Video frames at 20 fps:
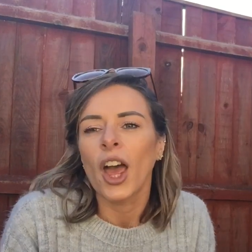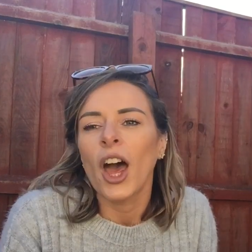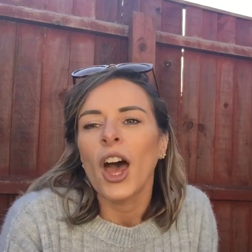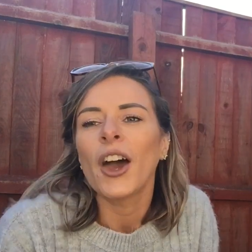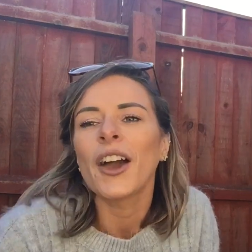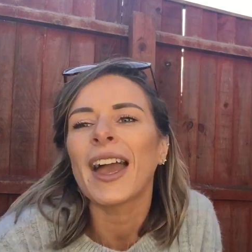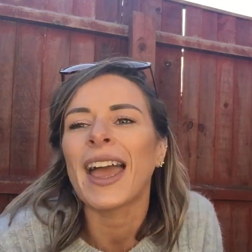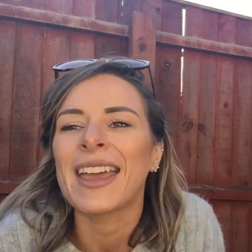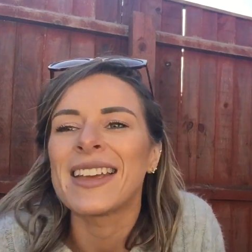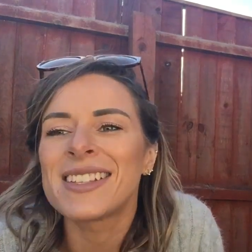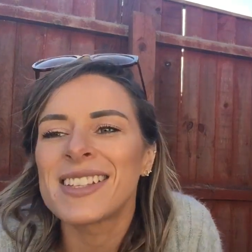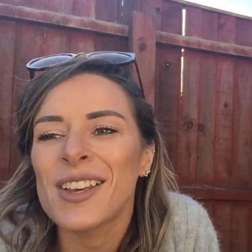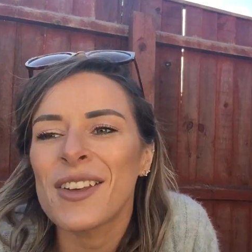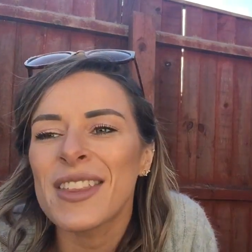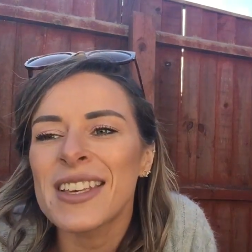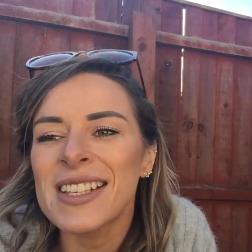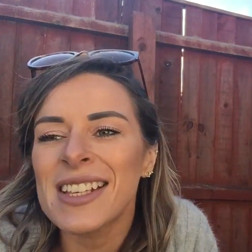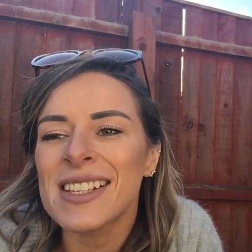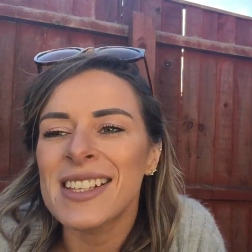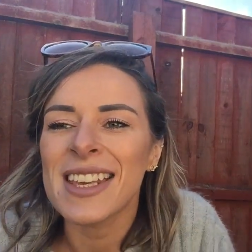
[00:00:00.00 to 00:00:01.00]
Okay, so
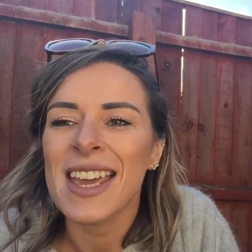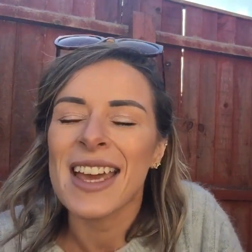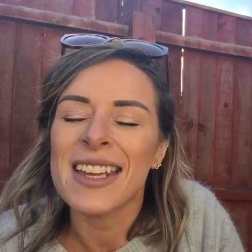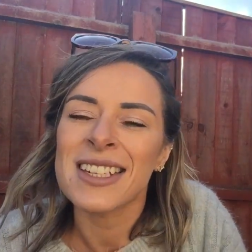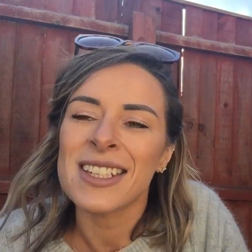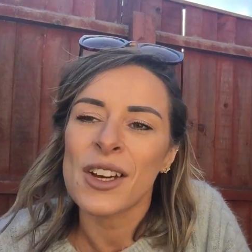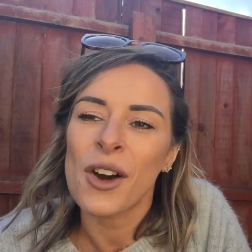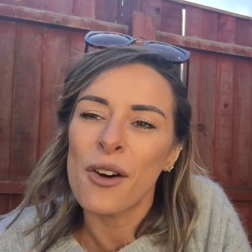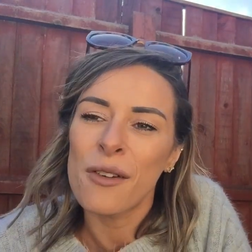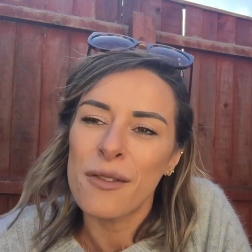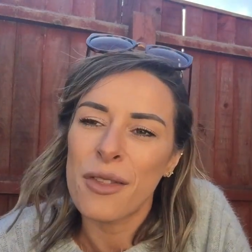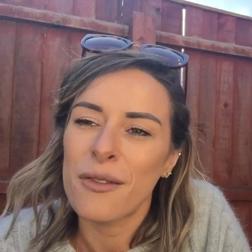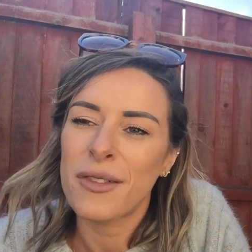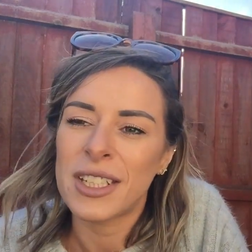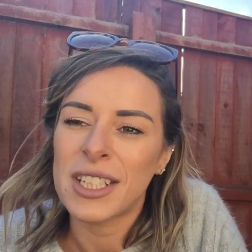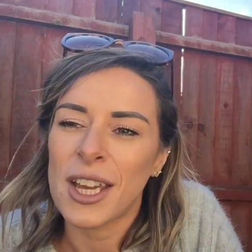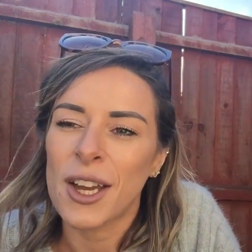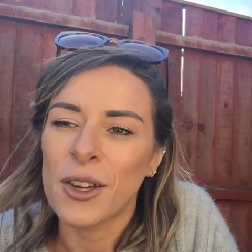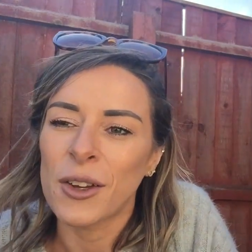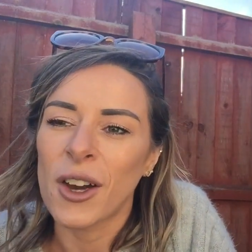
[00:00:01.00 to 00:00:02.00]
this is the end of the
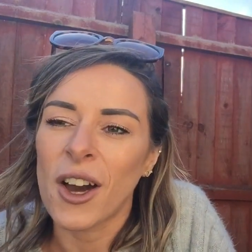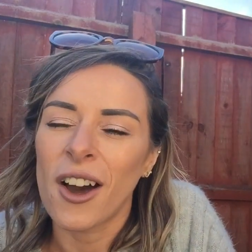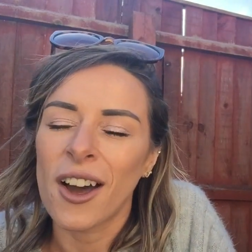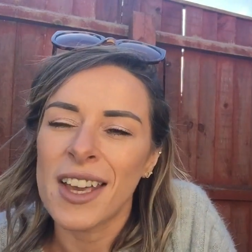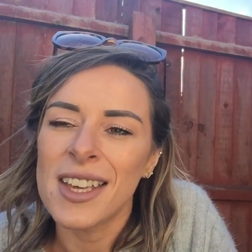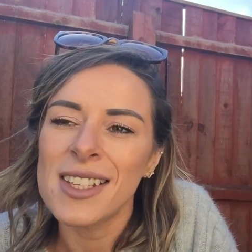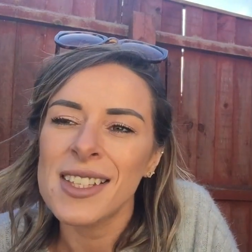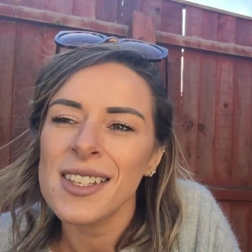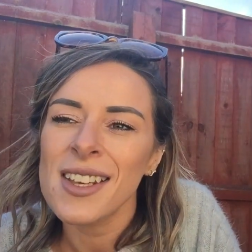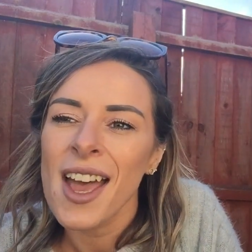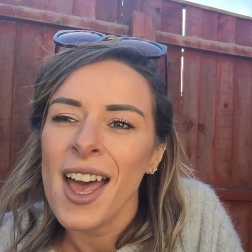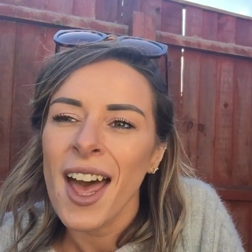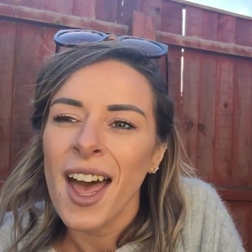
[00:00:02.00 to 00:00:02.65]
video, guys.